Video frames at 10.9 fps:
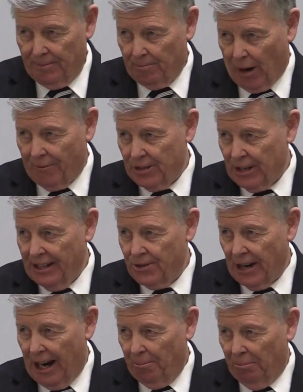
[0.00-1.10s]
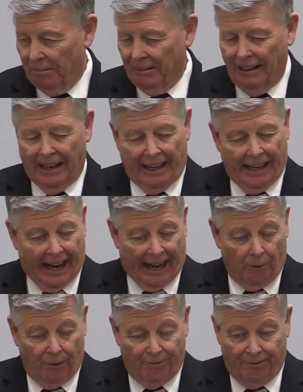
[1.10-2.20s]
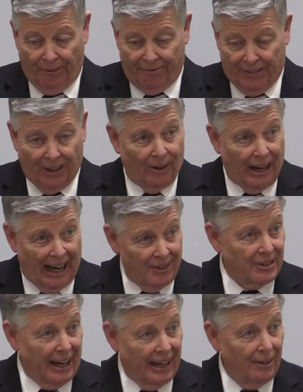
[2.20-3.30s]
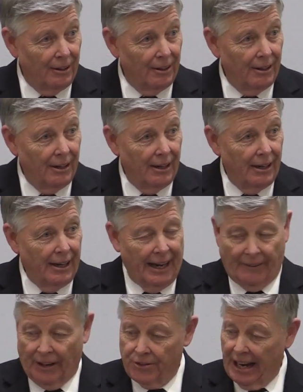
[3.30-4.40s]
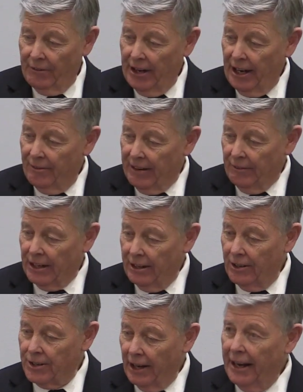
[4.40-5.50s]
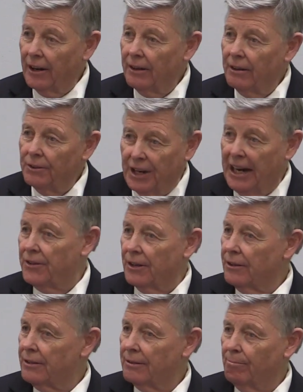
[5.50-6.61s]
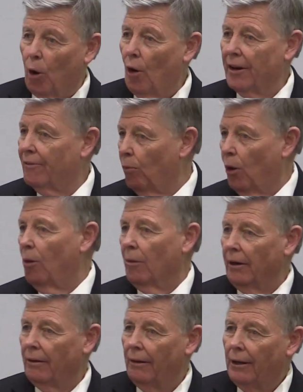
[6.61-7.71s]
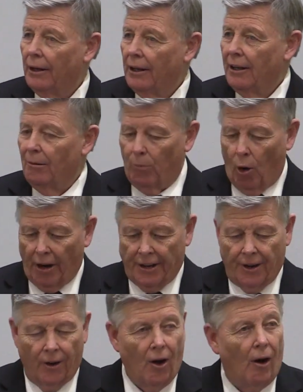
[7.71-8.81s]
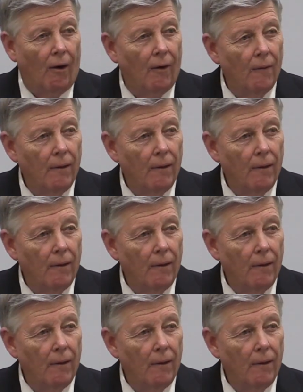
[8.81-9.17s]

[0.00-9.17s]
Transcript: prophecy in the Psalm, and I will fulfill Isaiah. And then 750 years later, Jesus, born of a woman, born under law,